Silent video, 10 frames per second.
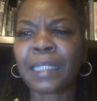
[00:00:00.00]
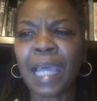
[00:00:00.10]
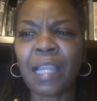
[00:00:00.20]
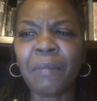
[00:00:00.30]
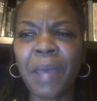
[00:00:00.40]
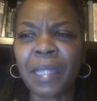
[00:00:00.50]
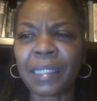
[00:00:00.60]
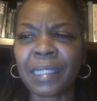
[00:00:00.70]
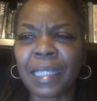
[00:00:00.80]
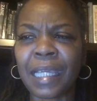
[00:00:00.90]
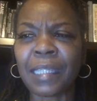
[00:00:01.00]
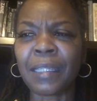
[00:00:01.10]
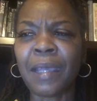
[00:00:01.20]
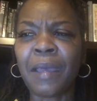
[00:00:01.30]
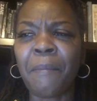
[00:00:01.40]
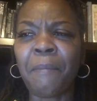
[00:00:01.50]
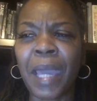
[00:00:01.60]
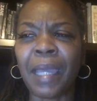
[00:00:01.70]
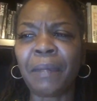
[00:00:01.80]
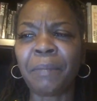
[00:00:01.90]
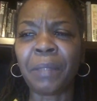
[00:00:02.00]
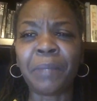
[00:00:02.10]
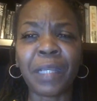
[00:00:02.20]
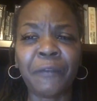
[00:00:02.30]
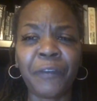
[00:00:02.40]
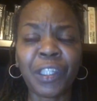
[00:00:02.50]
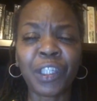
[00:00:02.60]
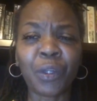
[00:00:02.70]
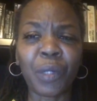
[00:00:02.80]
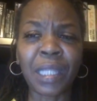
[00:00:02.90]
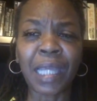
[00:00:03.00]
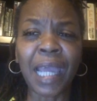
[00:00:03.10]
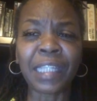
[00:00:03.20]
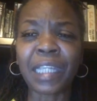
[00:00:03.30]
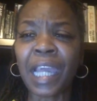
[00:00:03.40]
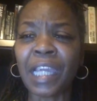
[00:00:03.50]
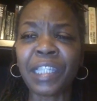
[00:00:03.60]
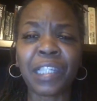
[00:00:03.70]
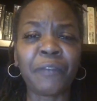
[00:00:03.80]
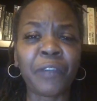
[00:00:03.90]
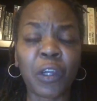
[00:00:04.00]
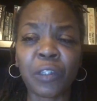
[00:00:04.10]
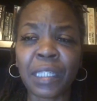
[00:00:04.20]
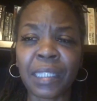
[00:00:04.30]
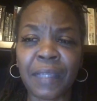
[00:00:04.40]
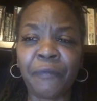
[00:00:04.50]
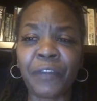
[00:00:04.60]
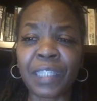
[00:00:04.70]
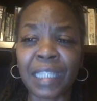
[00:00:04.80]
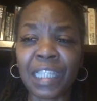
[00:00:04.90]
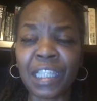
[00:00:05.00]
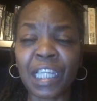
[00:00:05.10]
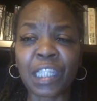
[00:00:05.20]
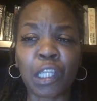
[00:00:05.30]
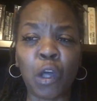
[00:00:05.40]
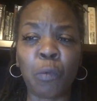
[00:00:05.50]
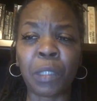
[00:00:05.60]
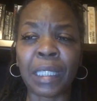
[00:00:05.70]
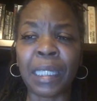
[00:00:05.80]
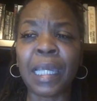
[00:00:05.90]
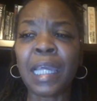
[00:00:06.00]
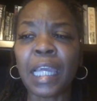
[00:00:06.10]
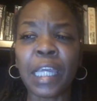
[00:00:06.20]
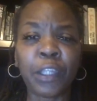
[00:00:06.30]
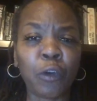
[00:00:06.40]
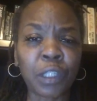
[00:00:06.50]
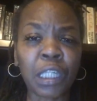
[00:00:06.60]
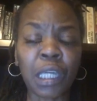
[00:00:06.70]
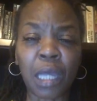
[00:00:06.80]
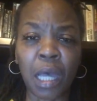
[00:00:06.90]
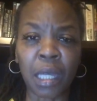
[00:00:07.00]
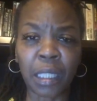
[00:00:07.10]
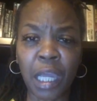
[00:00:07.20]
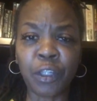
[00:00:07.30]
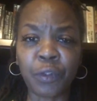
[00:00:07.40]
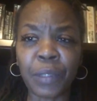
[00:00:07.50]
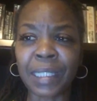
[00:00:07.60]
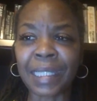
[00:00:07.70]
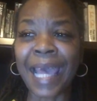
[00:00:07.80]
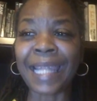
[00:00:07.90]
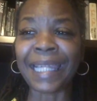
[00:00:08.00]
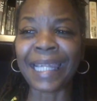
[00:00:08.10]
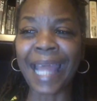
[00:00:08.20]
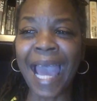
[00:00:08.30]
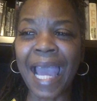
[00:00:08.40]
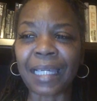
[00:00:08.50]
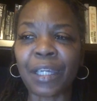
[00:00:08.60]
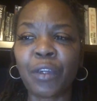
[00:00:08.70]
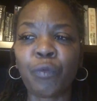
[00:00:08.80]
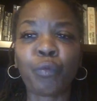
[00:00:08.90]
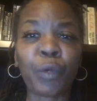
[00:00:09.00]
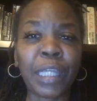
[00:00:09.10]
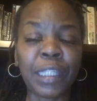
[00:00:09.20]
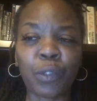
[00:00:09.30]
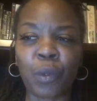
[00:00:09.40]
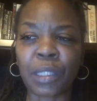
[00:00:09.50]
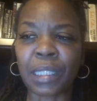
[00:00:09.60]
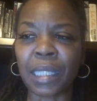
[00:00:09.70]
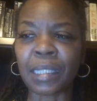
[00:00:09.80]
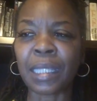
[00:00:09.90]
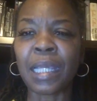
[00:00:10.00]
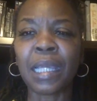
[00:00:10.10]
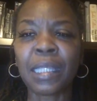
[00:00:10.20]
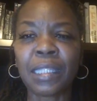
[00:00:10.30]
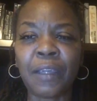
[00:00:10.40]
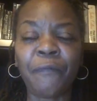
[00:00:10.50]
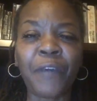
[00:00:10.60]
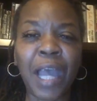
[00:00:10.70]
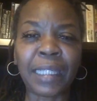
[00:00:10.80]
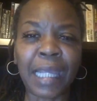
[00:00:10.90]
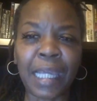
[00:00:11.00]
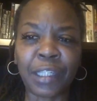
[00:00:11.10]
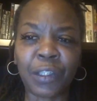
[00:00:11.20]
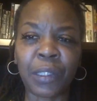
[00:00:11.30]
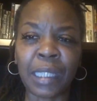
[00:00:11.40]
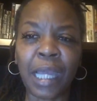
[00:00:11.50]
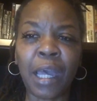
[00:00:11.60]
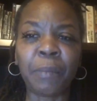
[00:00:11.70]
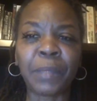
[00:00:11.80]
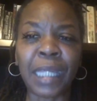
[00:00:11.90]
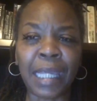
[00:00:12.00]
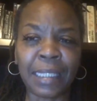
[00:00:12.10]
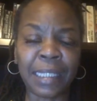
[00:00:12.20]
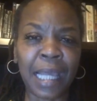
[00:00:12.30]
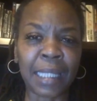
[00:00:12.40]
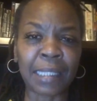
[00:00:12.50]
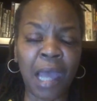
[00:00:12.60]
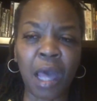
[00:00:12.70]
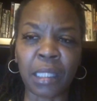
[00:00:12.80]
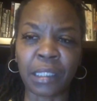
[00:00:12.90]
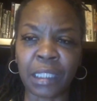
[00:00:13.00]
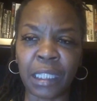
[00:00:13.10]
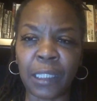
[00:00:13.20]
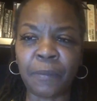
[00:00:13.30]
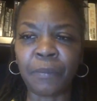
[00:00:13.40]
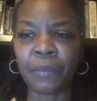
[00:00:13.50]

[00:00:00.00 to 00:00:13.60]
telemedicine may be beneficial in the education of nurses and physicians globally in those countries that lack resources to financially update technology.